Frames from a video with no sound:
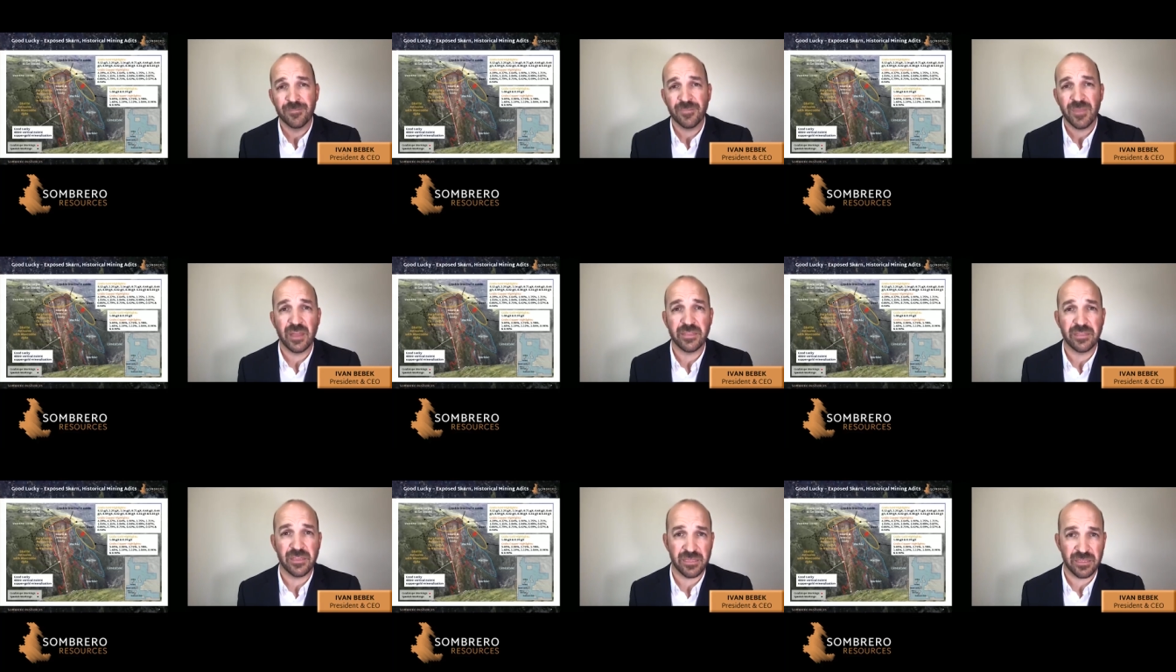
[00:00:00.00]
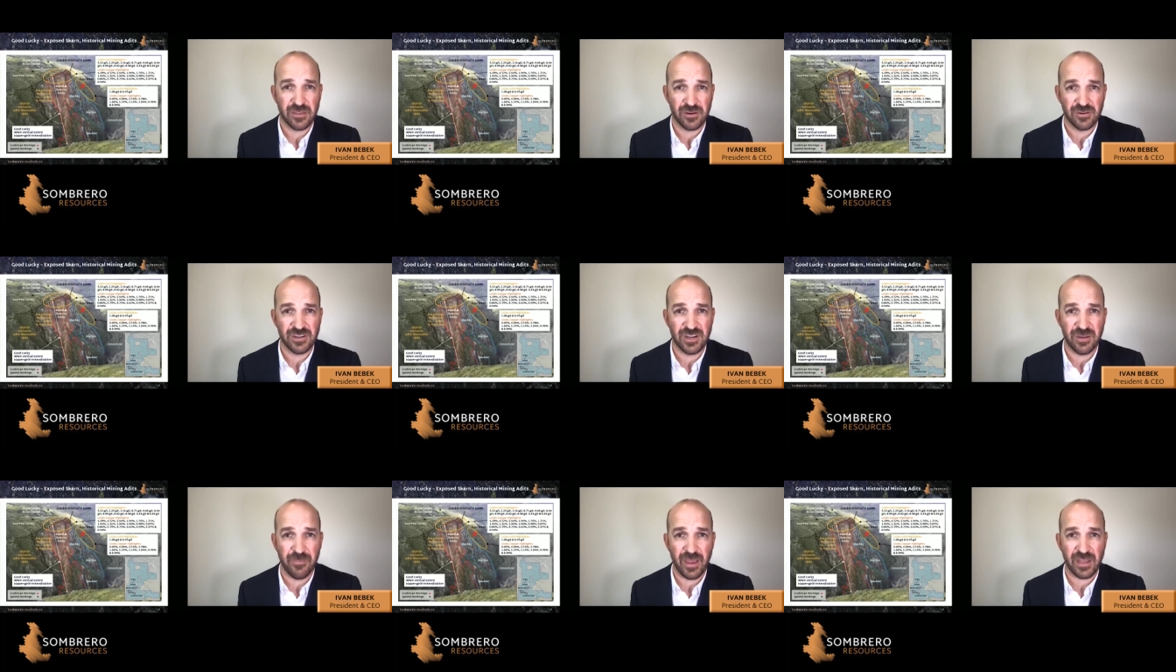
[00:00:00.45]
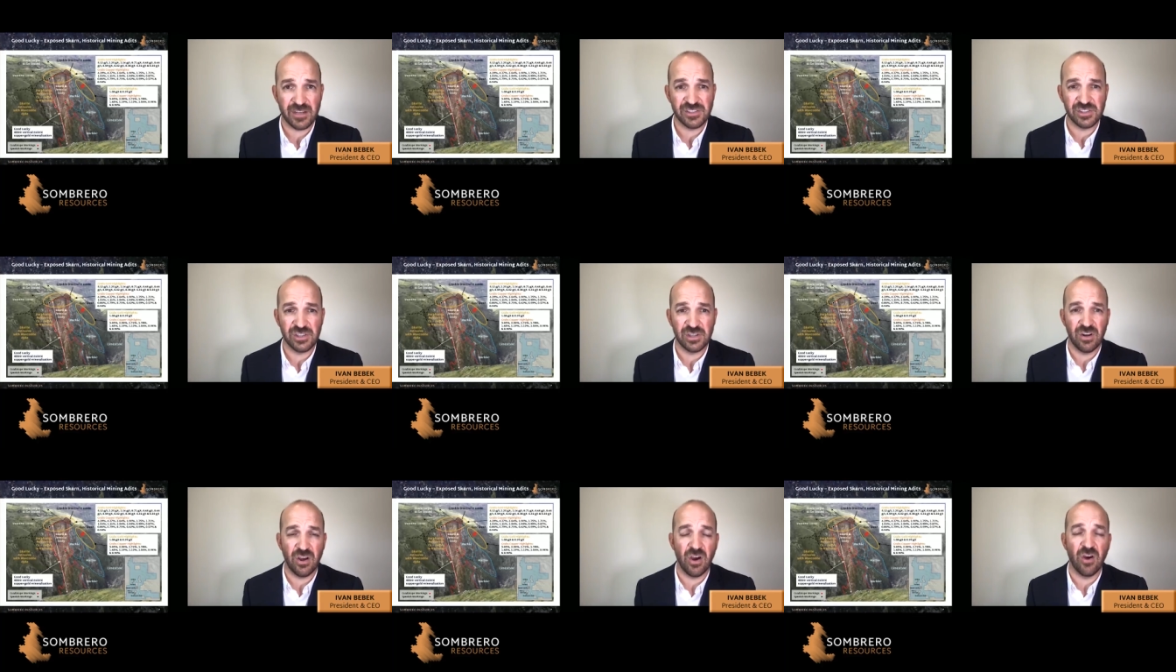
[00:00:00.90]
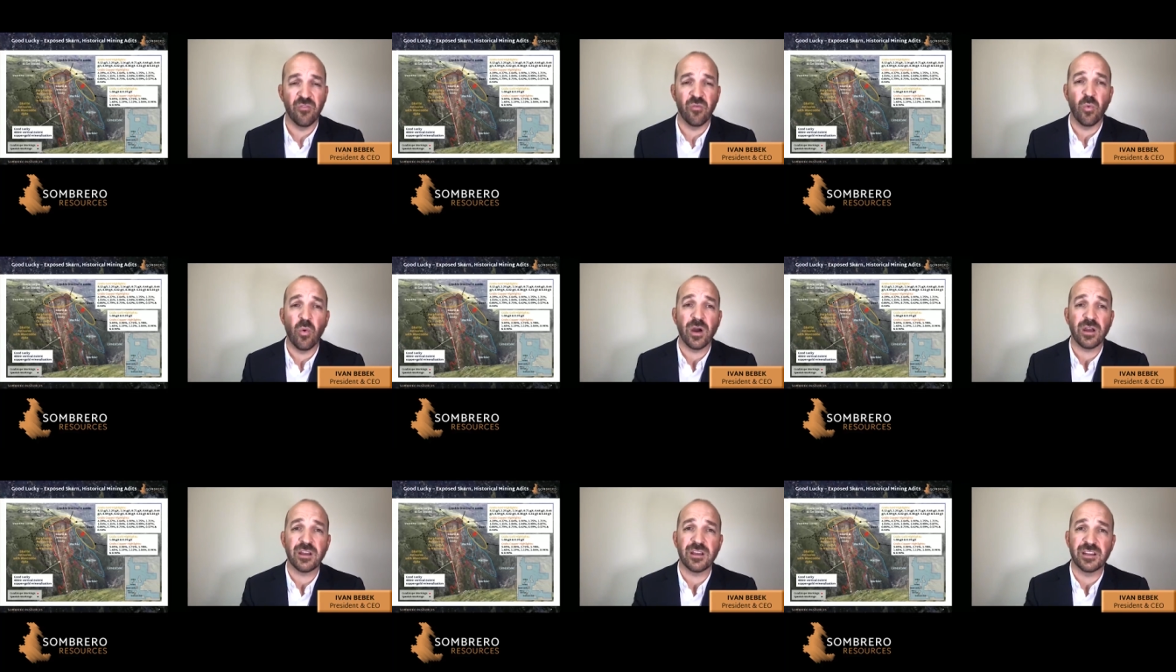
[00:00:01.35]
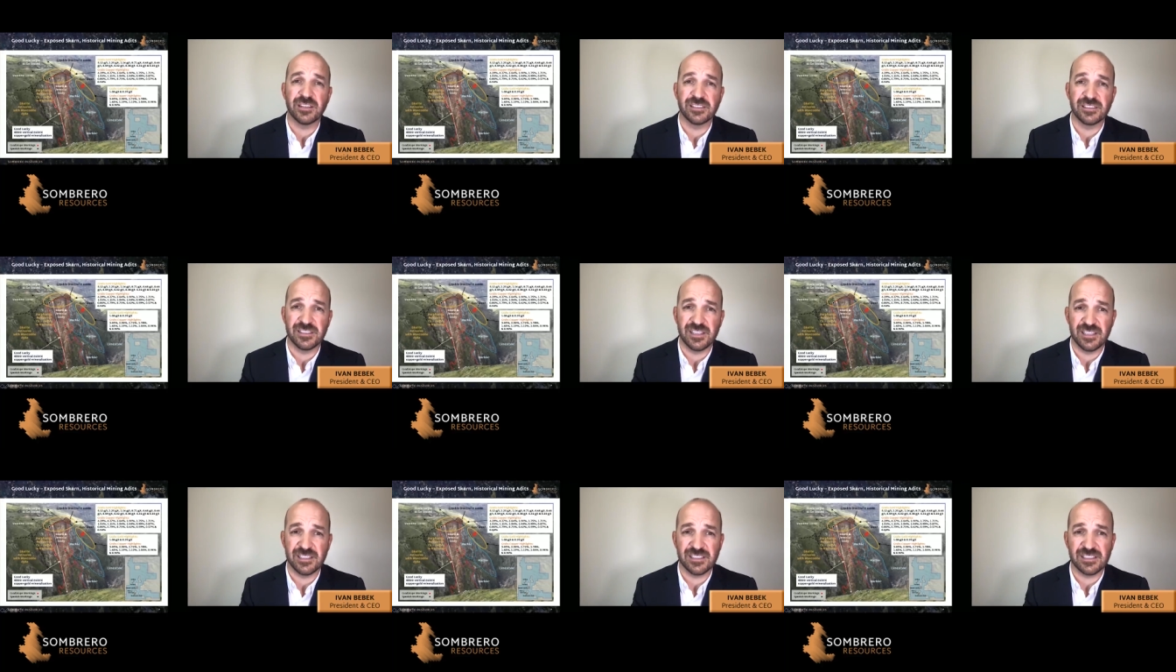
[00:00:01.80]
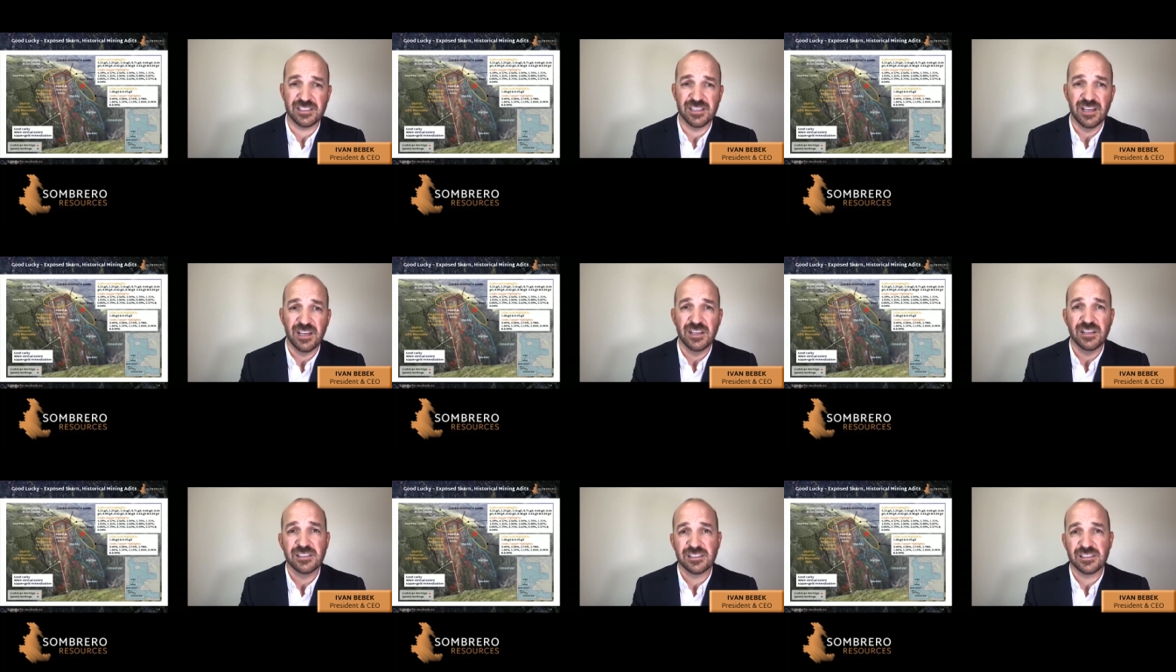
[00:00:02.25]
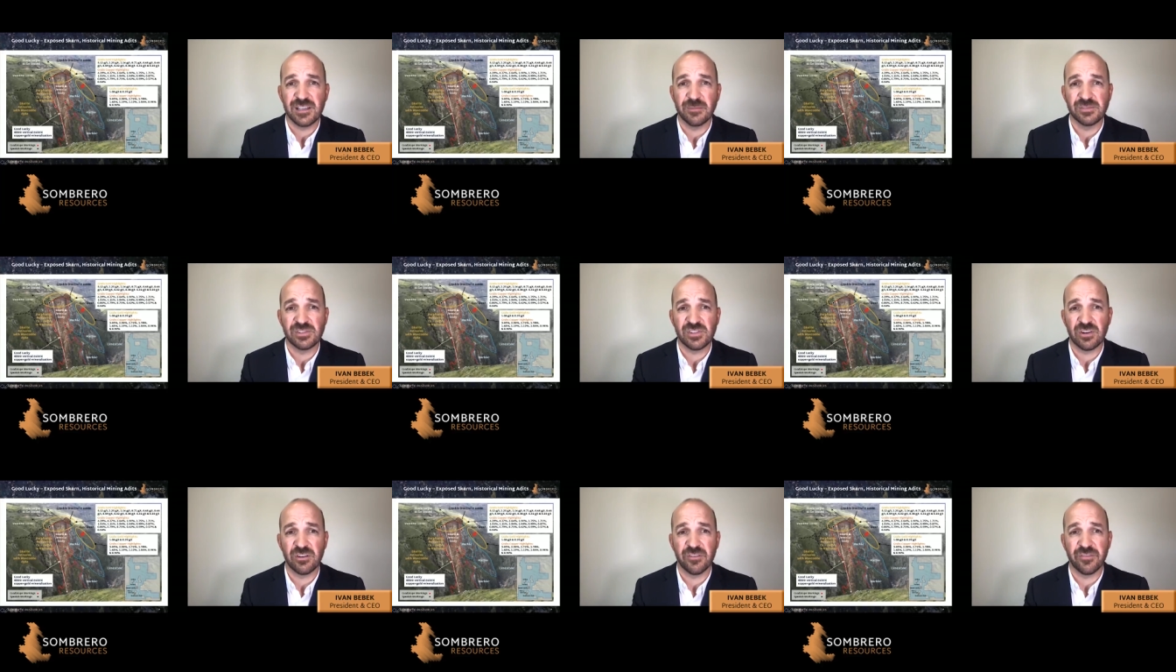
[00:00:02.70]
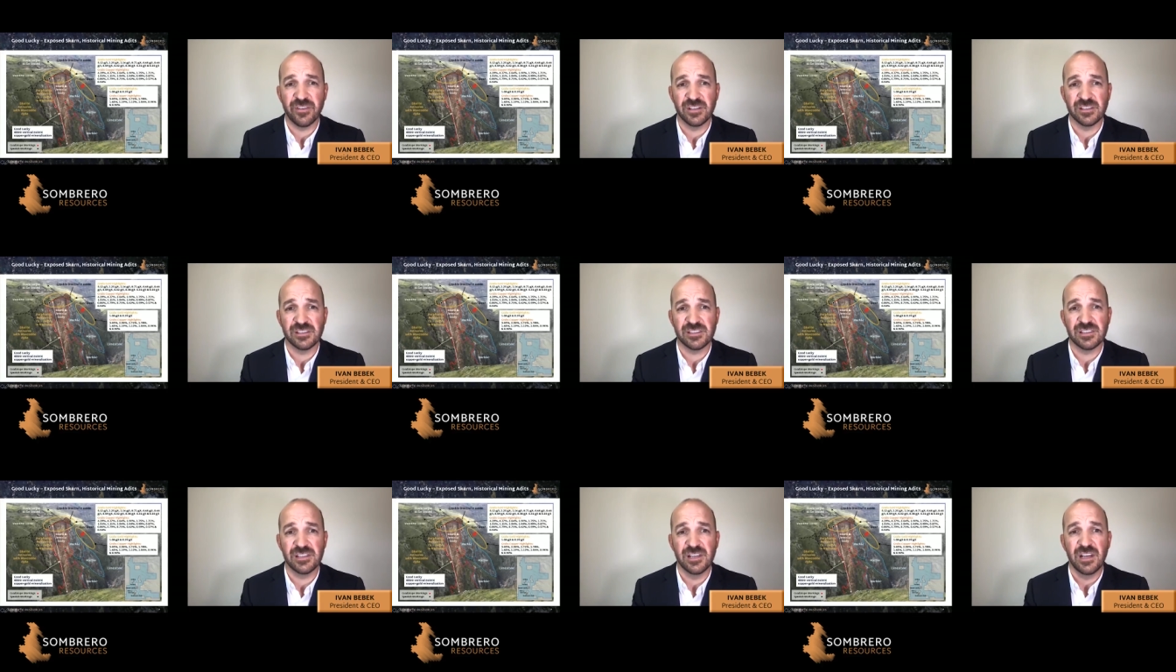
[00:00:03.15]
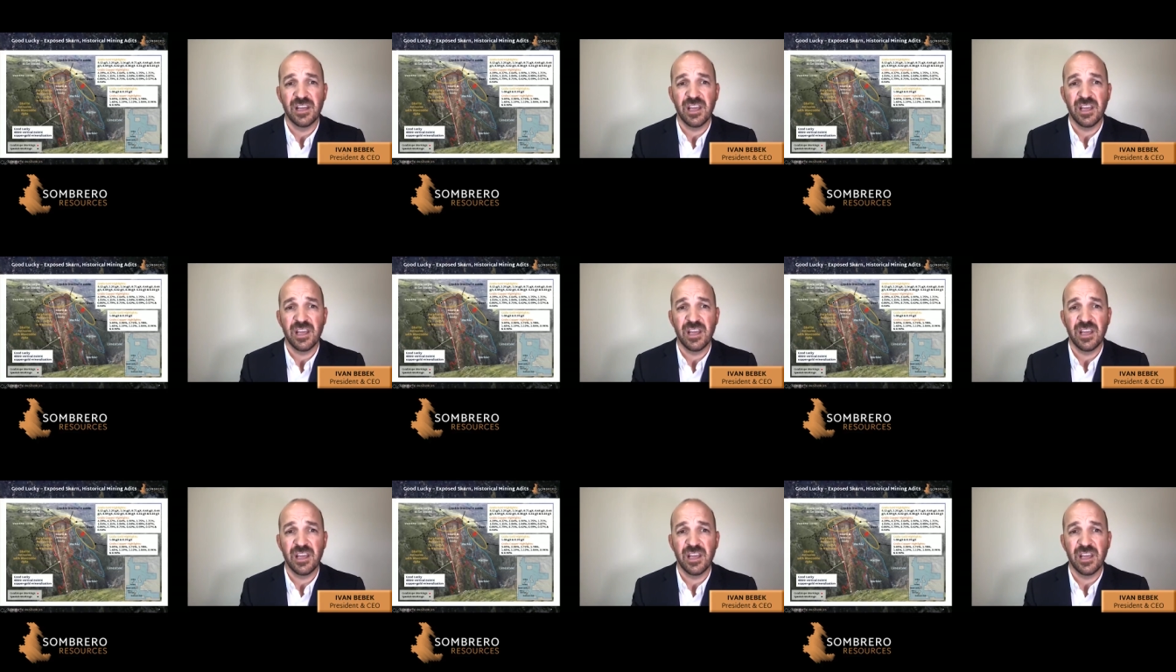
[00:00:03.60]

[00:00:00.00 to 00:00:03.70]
at the third dimension of what could exist subsurface.